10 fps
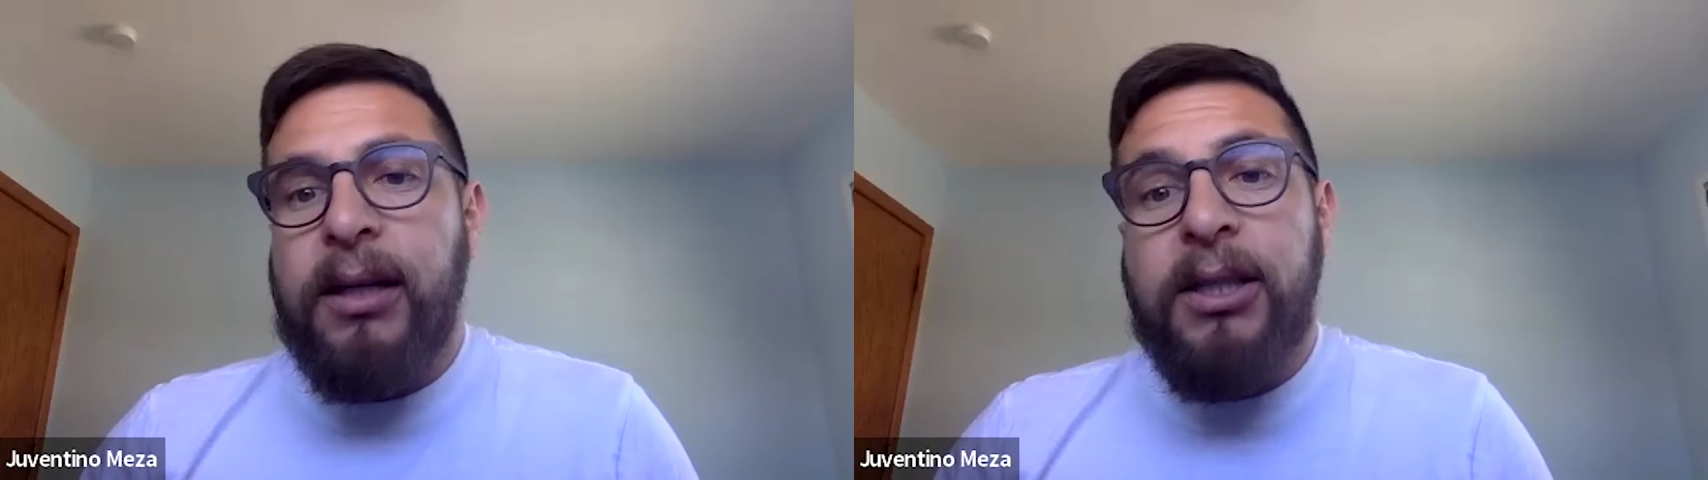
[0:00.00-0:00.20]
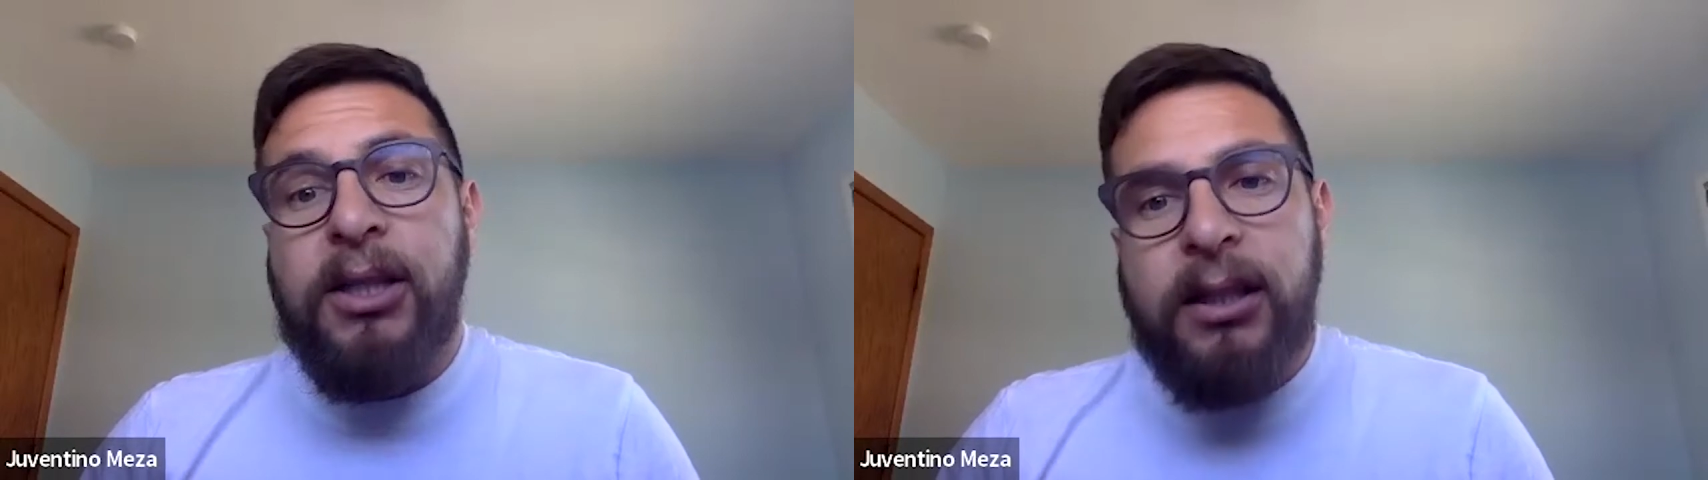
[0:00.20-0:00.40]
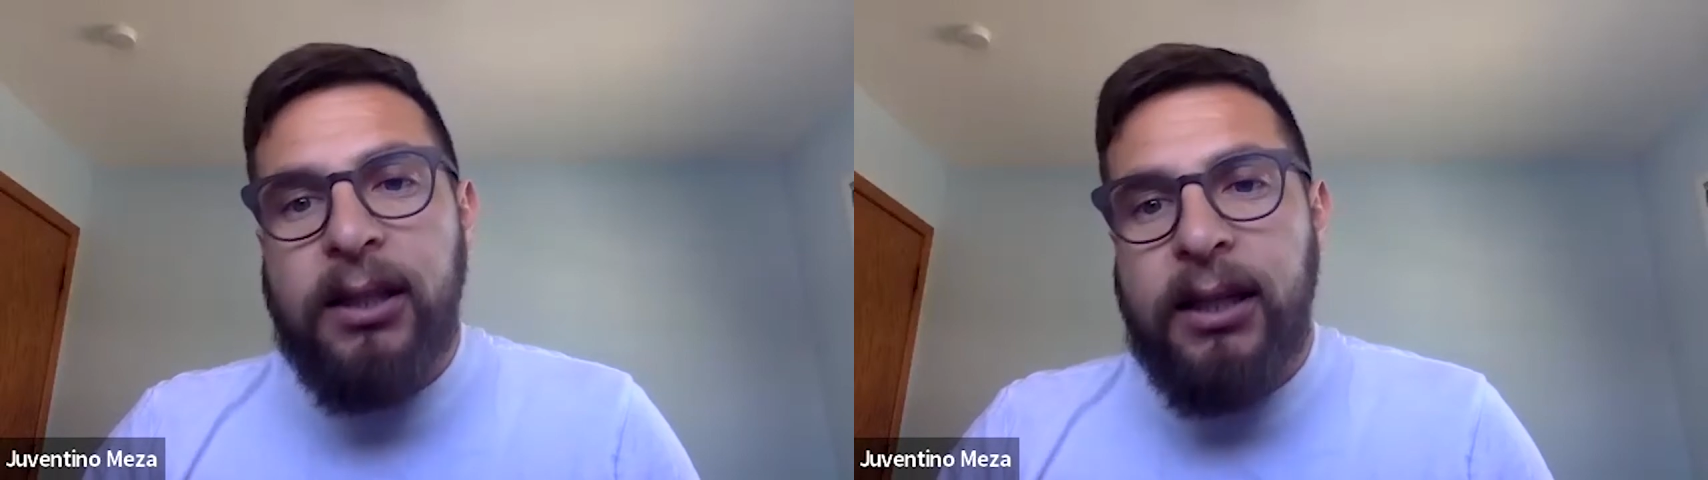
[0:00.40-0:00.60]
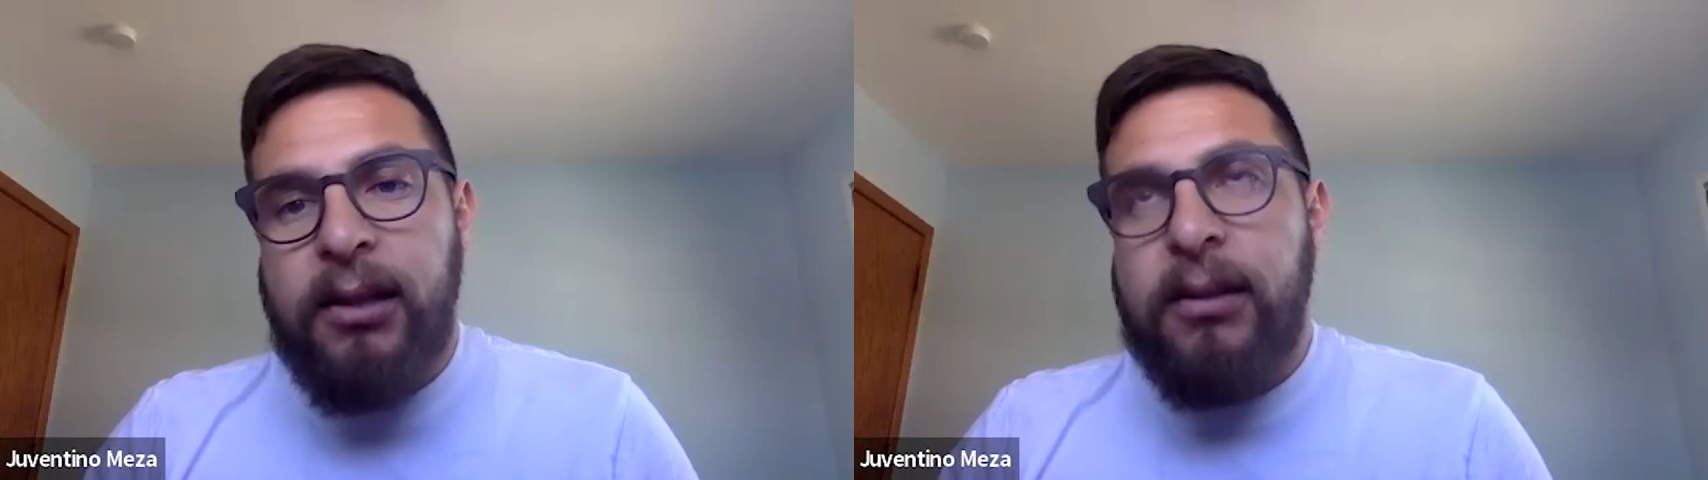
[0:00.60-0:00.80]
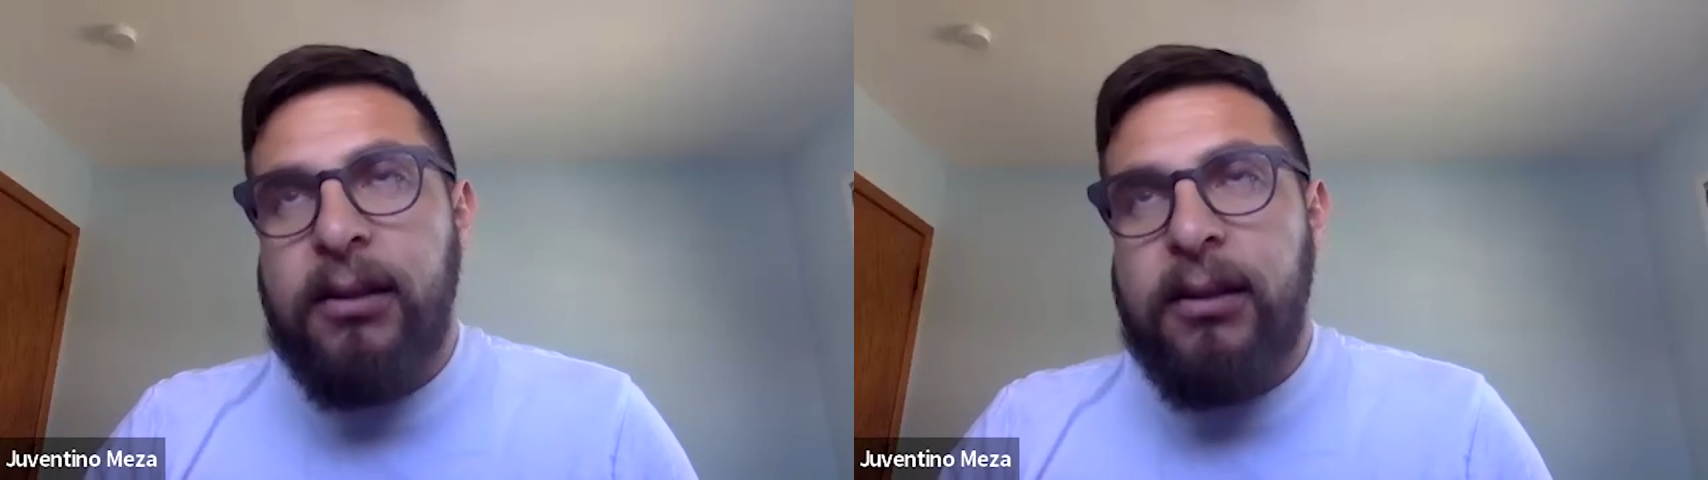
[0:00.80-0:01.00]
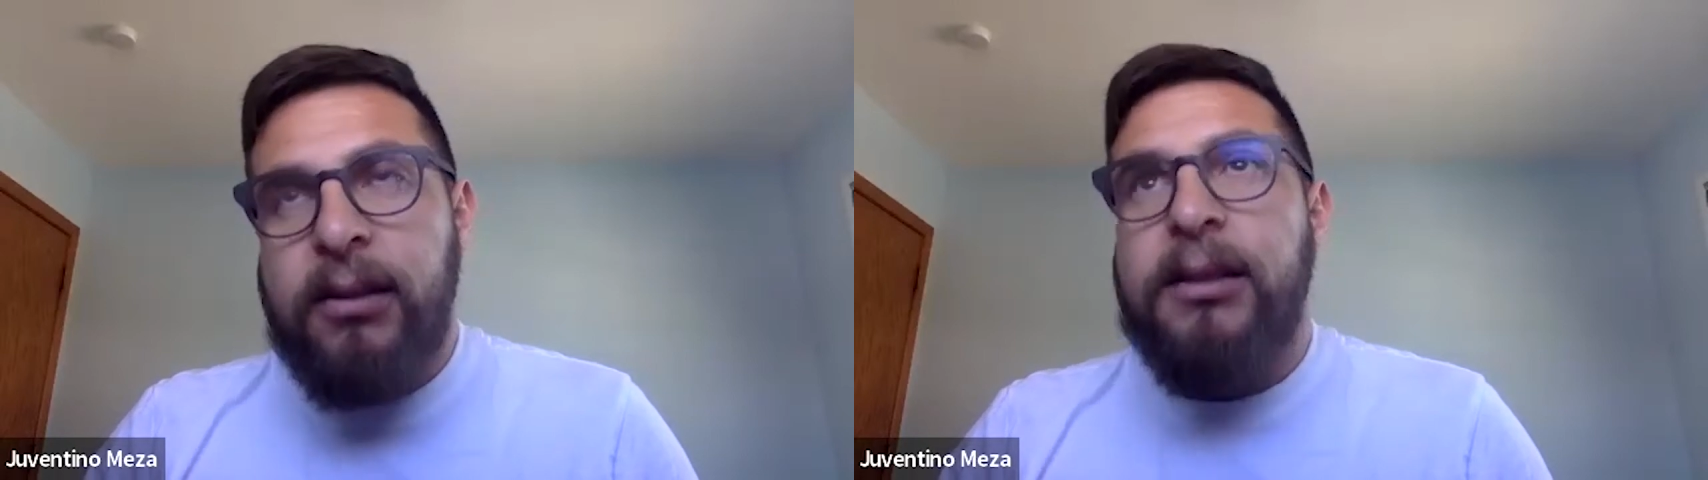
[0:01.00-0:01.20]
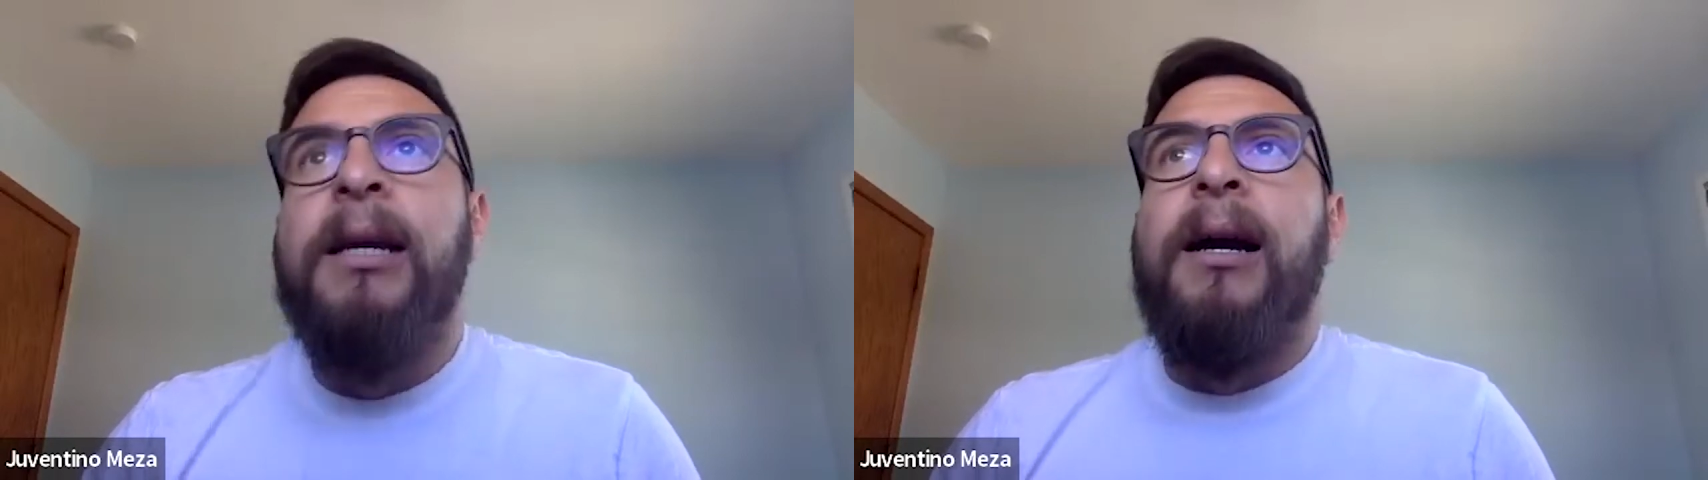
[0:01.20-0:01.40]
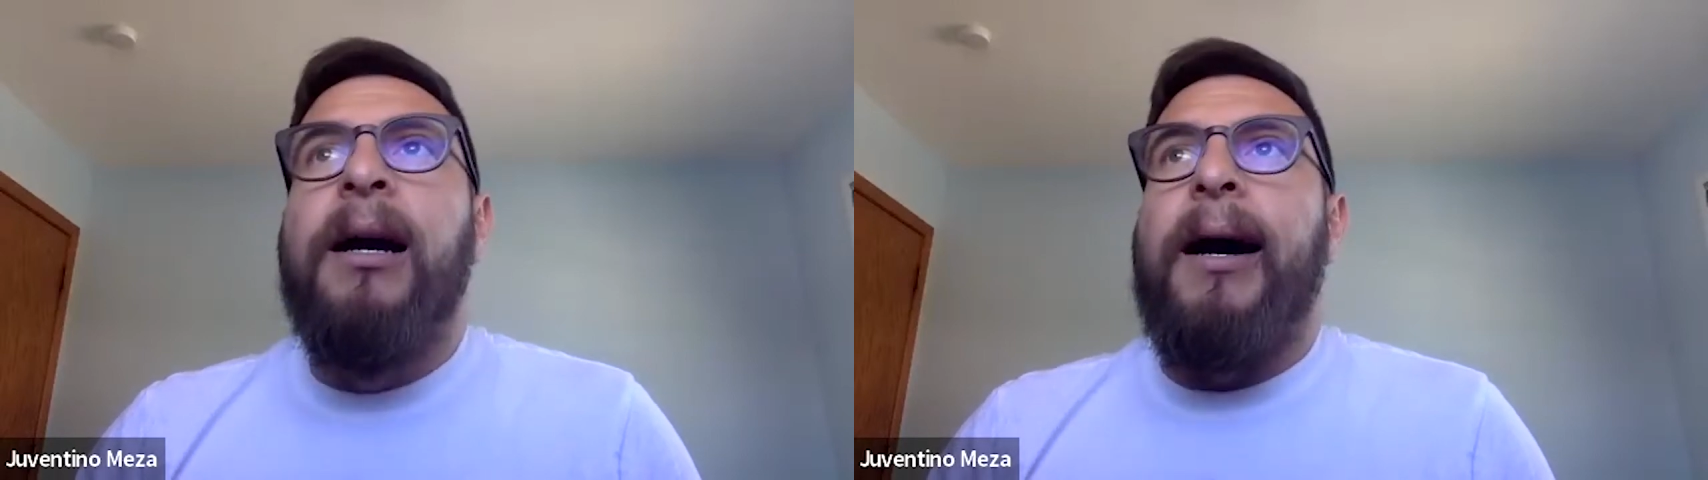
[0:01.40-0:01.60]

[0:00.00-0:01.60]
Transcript: legislators,